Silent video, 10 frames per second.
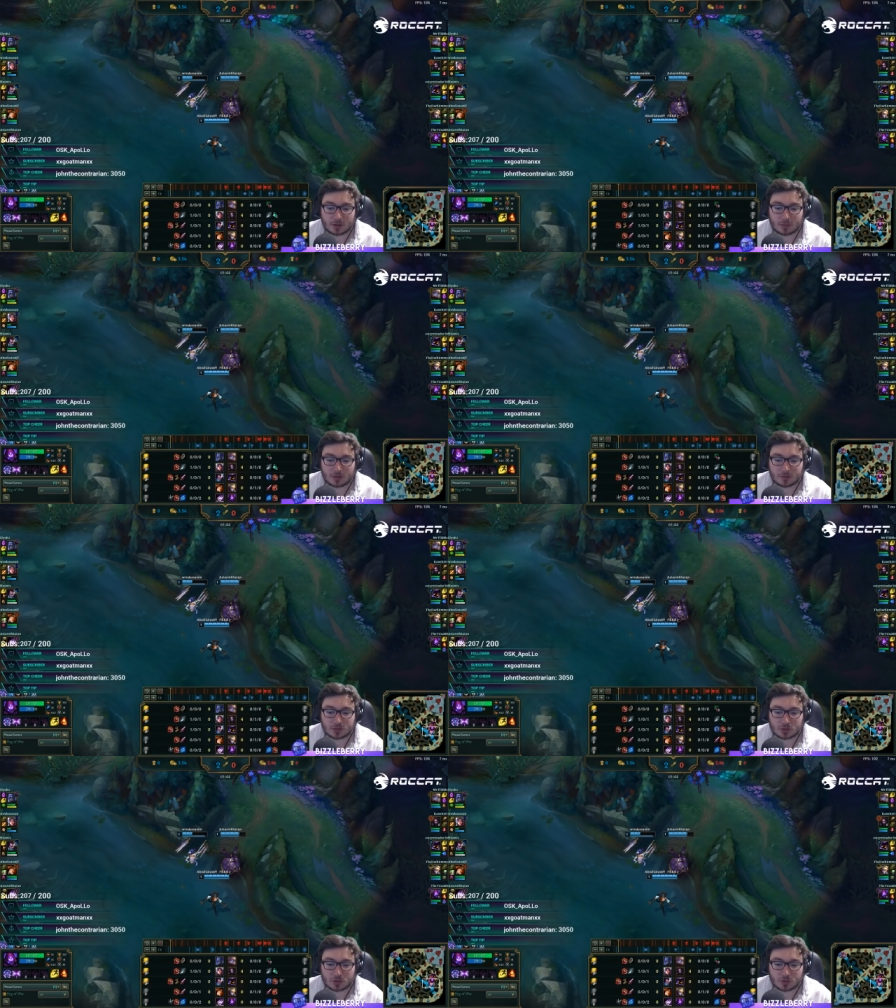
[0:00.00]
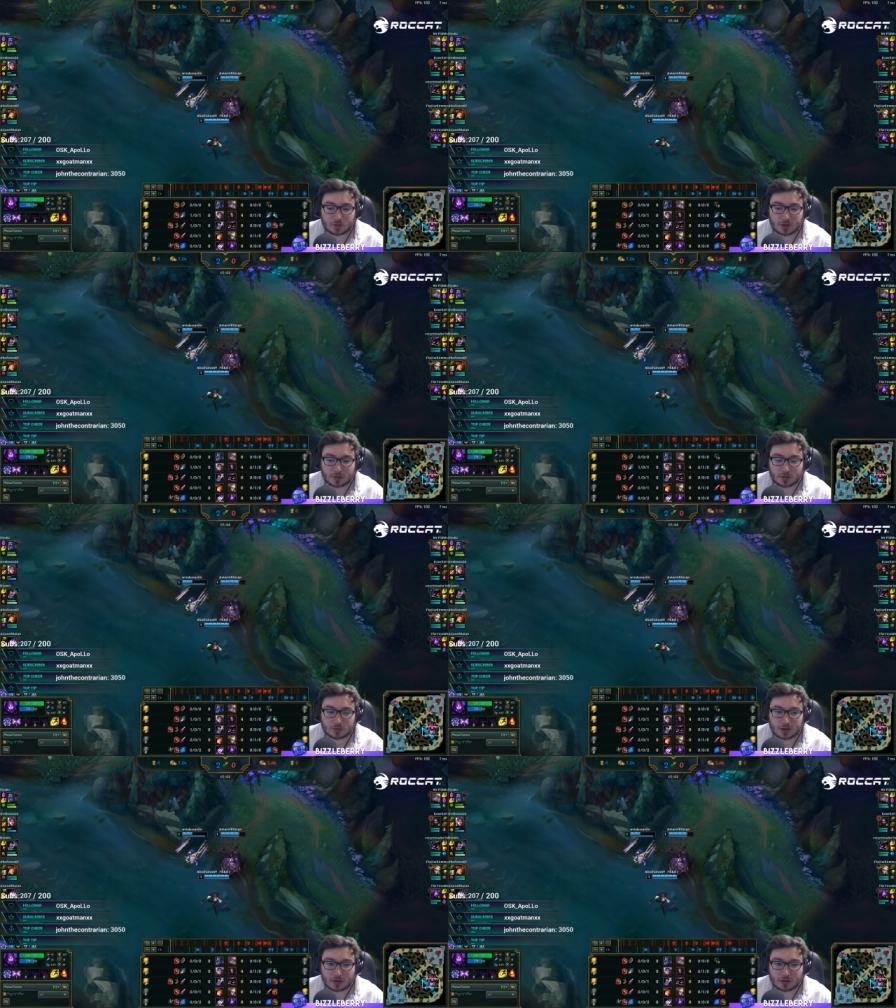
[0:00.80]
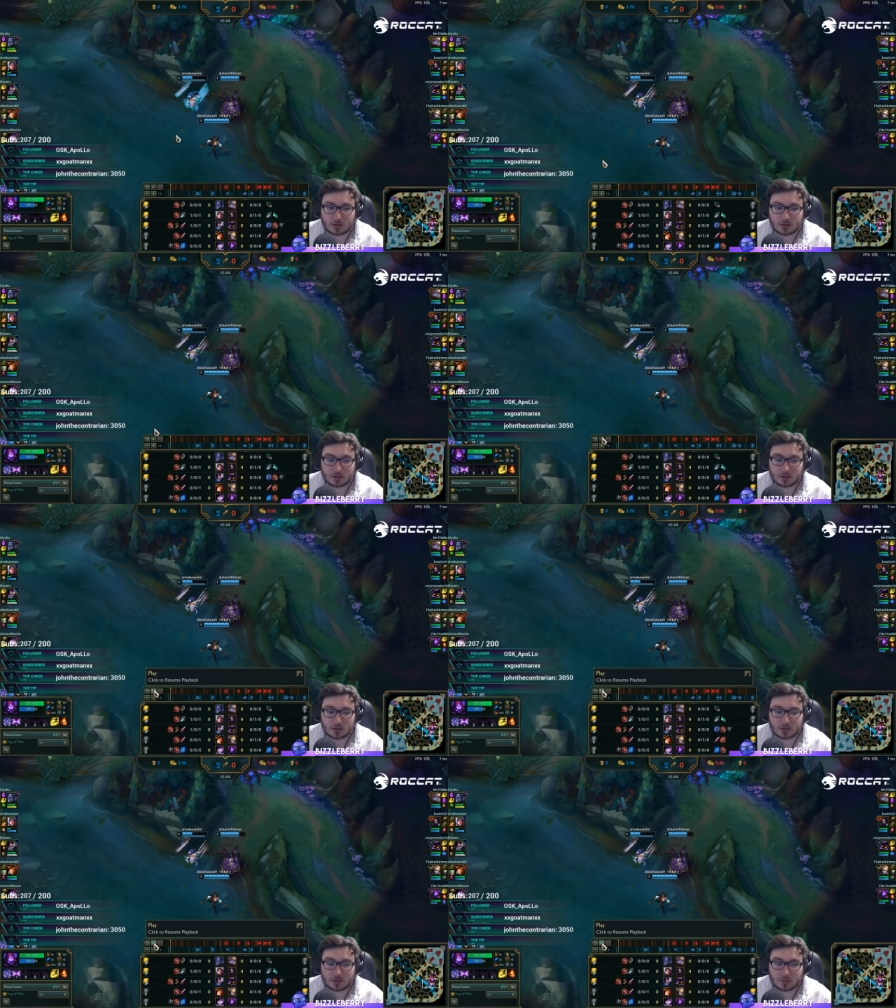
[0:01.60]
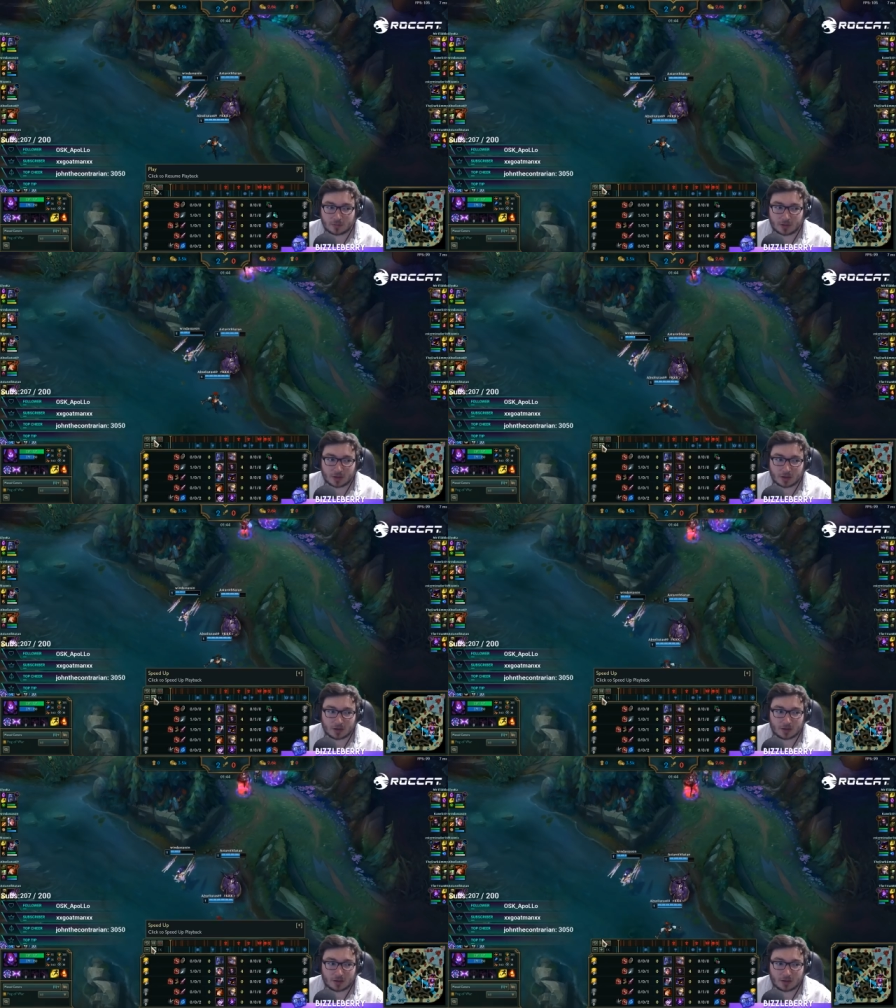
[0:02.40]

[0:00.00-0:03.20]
maybe even jungle invade for the red, but